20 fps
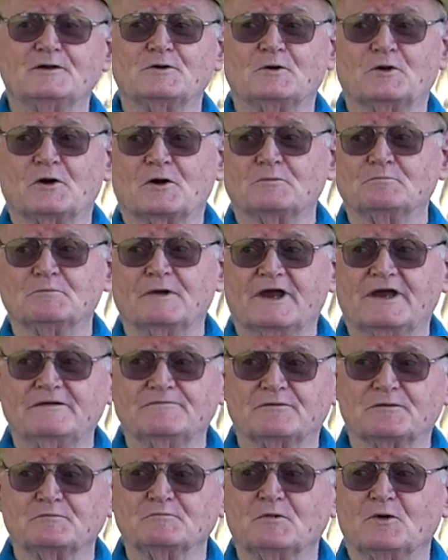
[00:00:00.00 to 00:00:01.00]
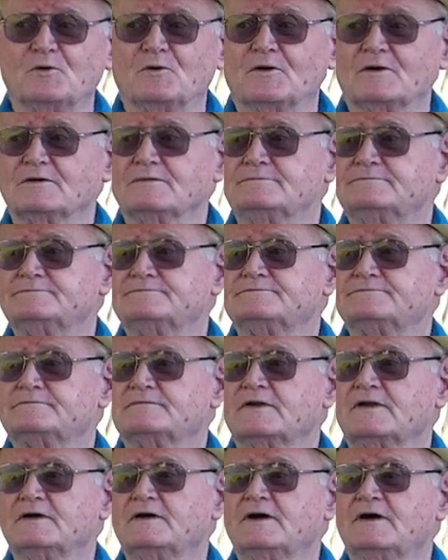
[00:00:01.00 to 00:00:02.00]
or even more.
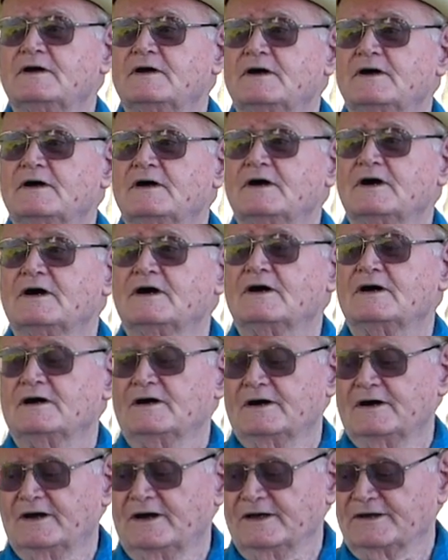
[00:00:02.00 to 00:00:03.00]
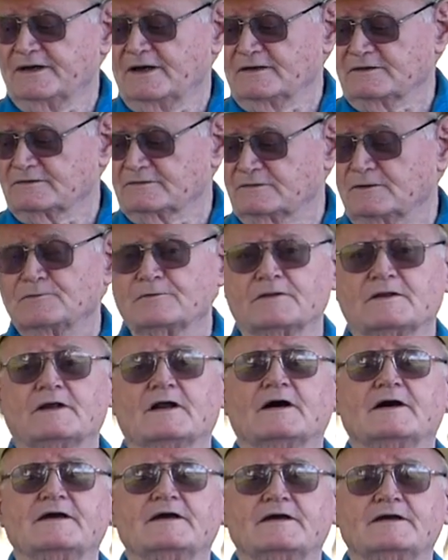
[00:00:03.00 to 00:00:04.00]
I got so that
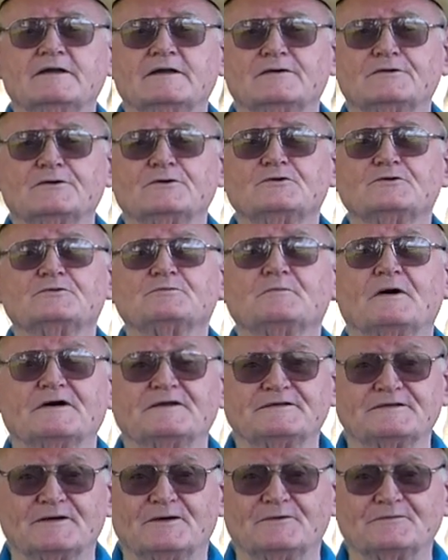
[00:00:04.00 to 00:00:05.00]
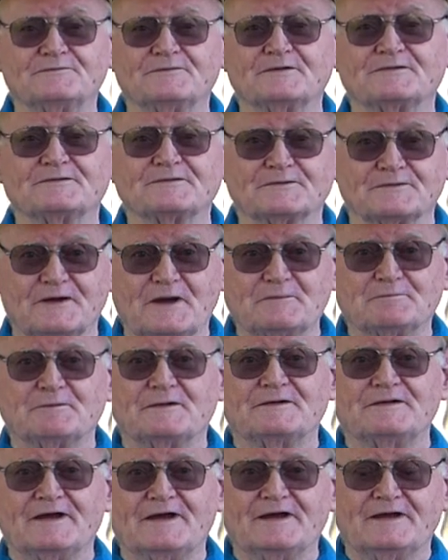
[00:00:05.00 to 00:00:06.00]
I introduce myself as Grandpa
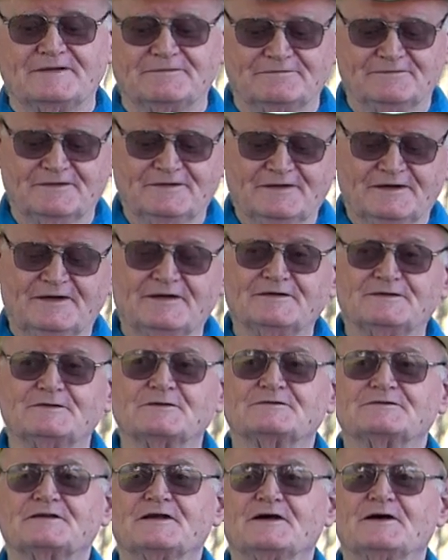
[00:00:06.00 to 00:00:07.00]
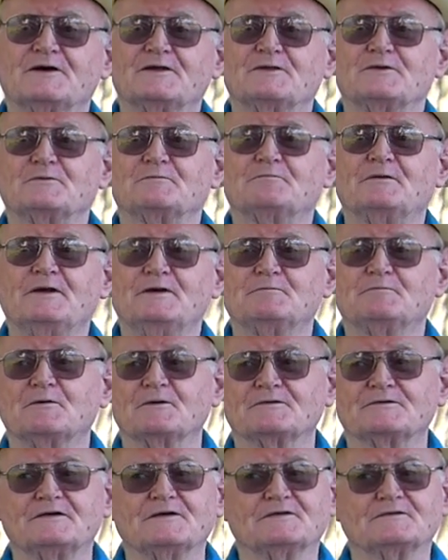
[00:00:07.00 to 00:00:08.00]
Dave, just to other people.
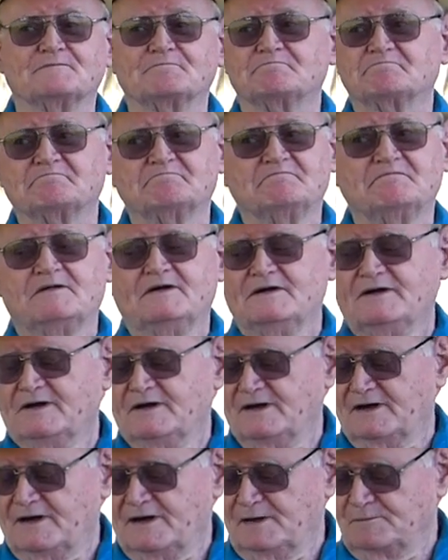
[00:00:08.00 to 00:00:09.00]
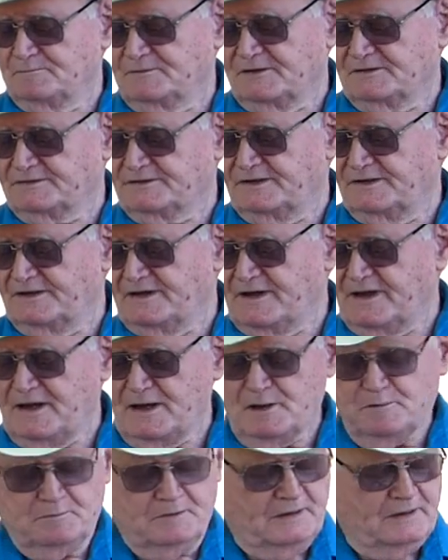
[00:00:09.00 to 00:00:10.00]
I'm just in the
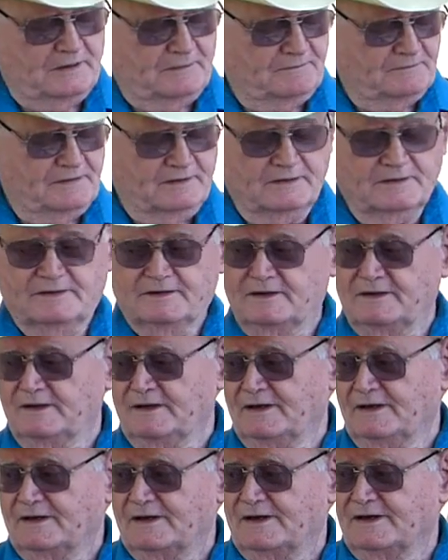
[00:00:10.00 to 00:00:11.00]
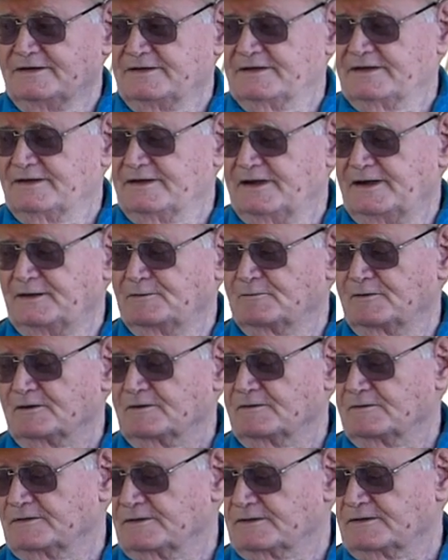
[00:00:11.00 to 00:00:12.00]
habit of it. And today we're
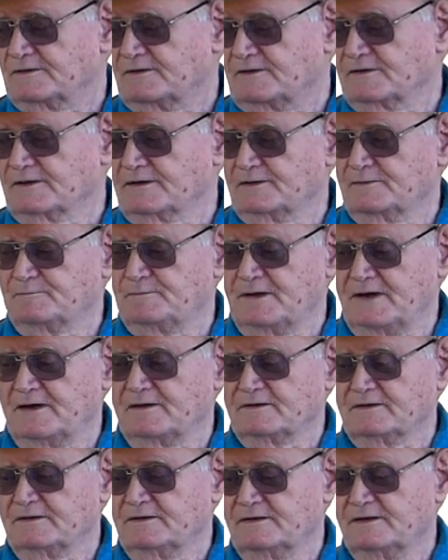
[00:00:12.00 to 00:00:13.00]
going to talk about